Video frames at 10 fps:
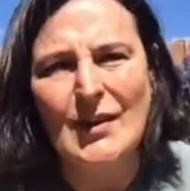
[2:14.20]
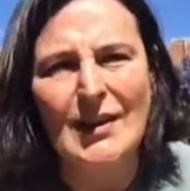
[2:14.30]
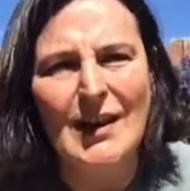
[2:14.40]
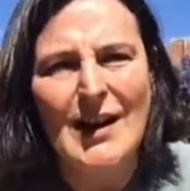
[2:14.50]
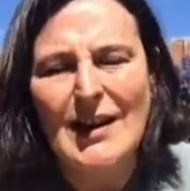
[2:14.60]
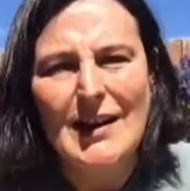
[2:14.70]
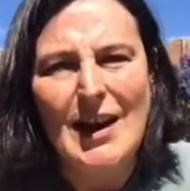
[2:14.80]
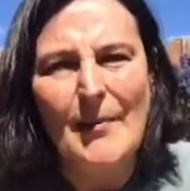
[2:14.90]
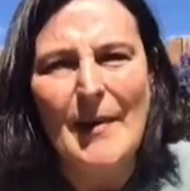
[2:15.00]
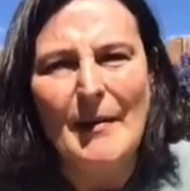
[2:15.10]

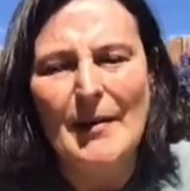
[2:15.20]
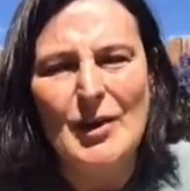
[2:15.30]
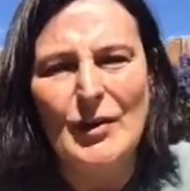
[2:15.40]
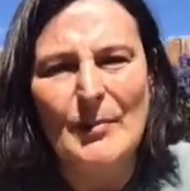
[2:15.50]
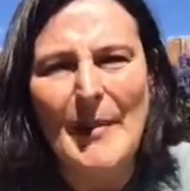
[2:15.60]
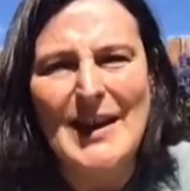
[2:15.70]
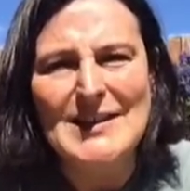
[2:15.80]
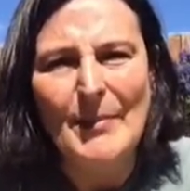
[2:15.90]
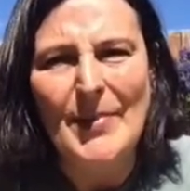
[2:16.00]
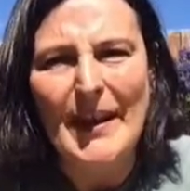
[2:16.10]
can make
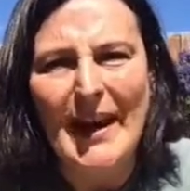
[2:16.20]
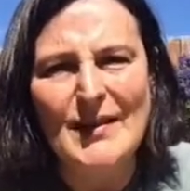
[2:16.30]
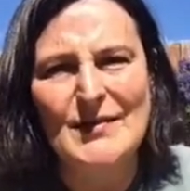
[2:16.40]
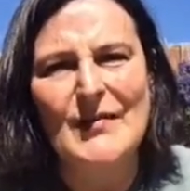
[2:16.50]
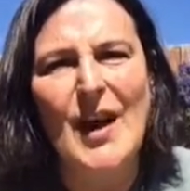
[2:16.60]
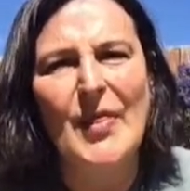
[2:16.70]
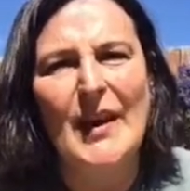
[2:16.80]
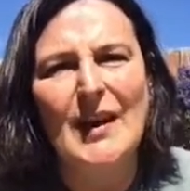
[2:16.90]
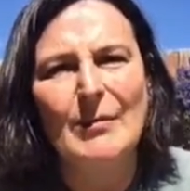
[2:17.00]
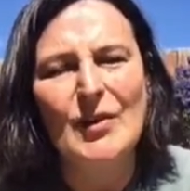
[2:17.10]
something out of nothing.